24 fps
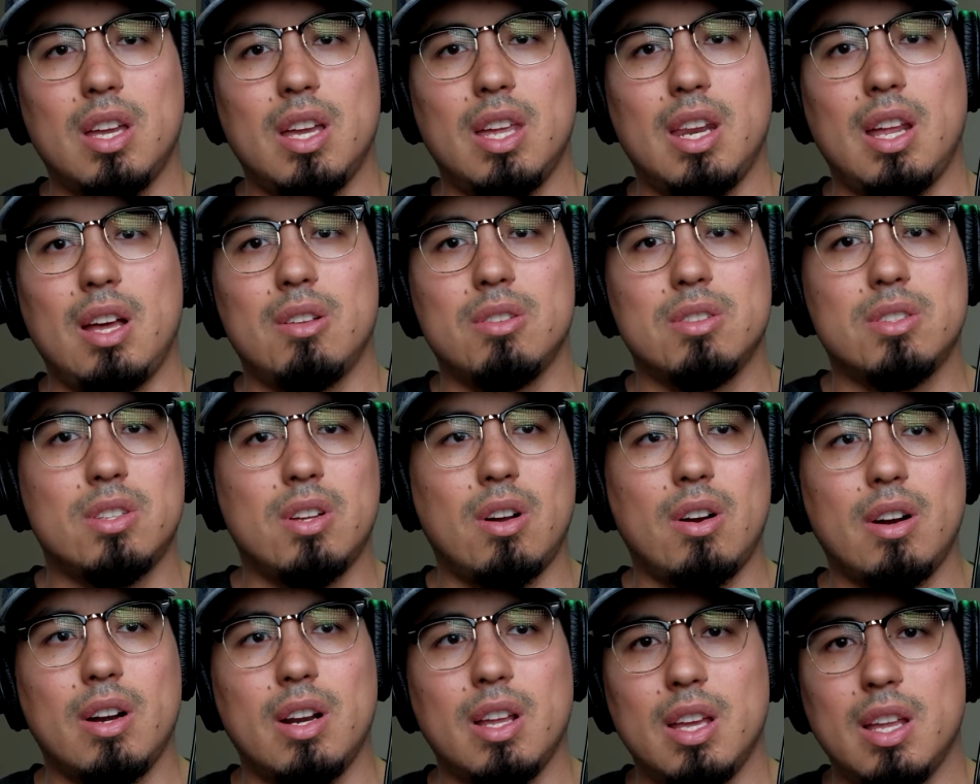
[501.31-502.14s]
and
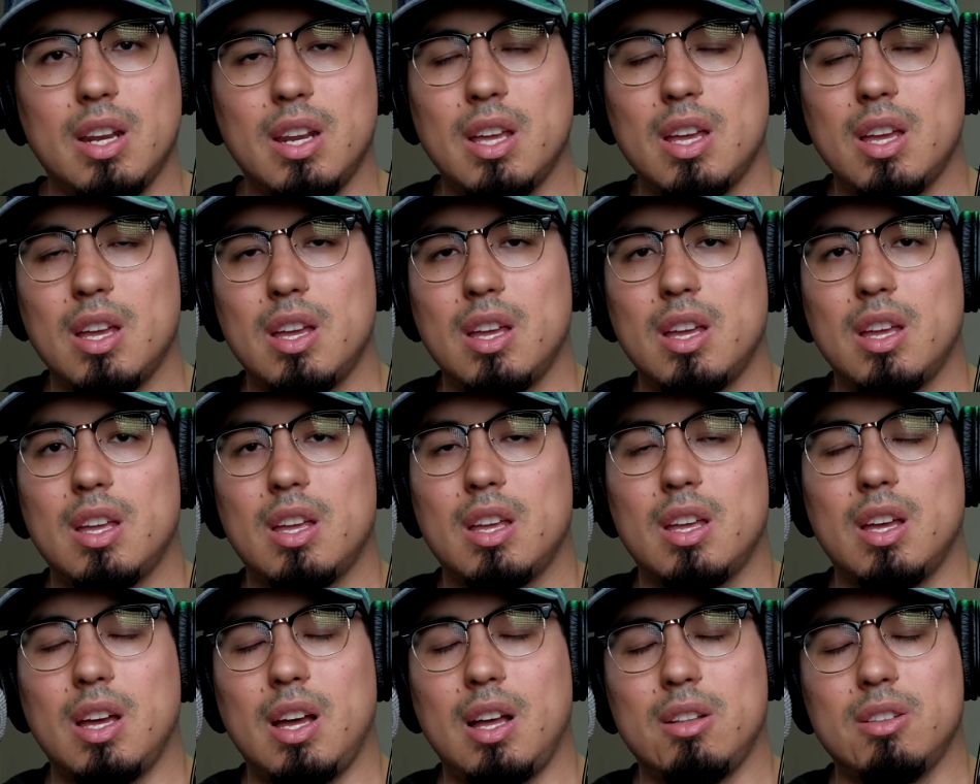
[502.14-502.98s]

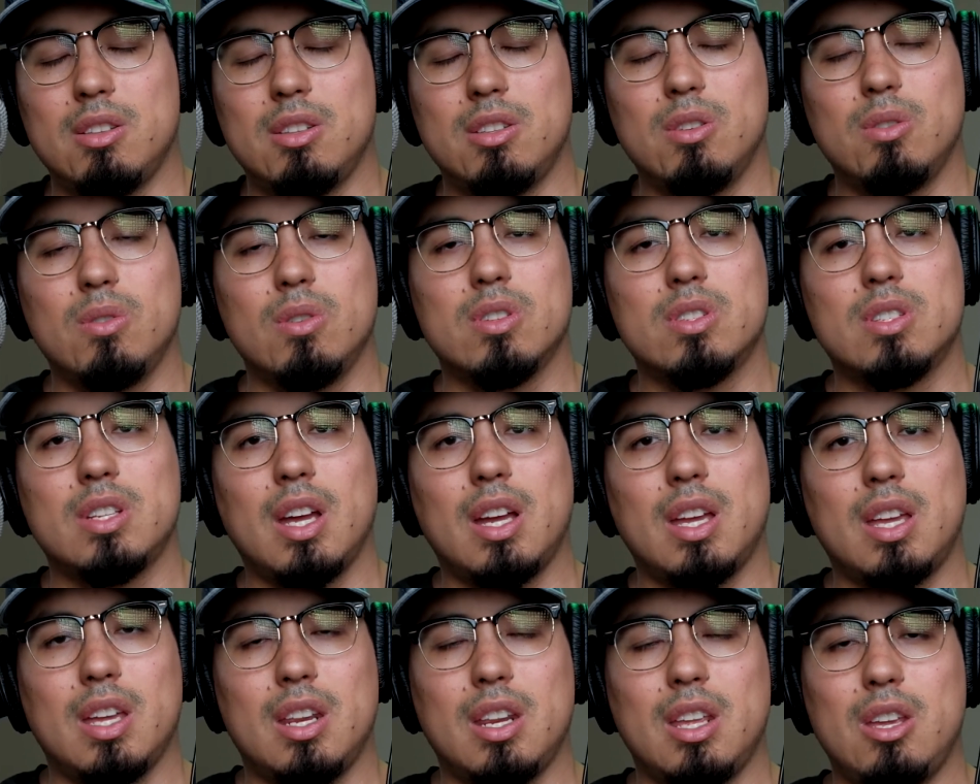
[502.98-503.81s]
I'll do a
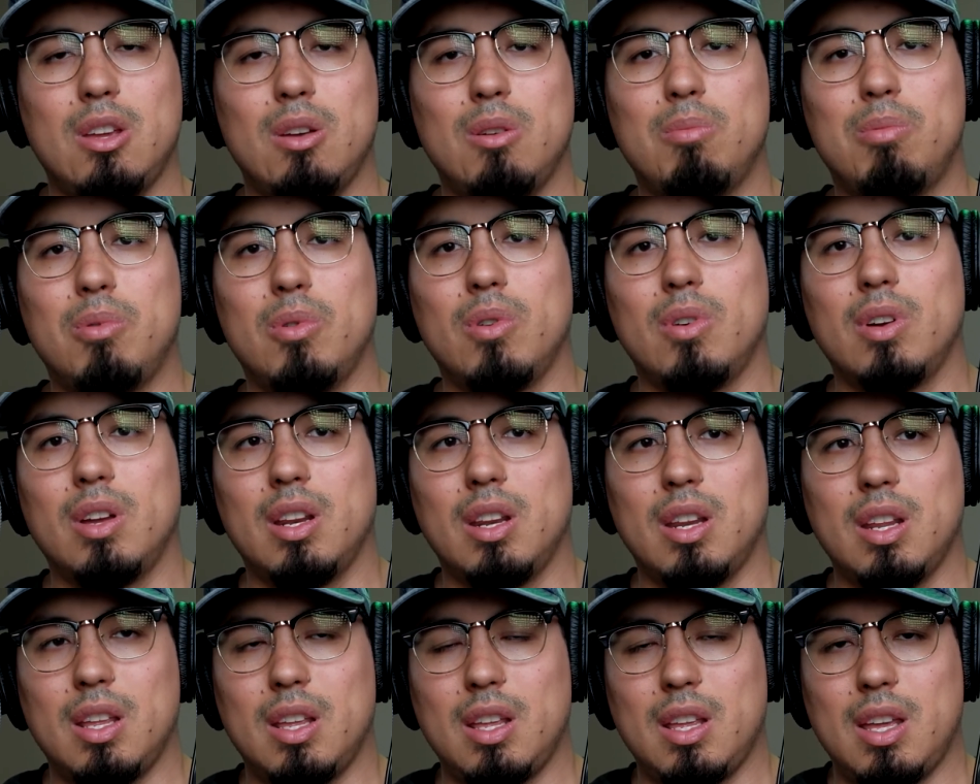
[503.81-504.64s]
second cue point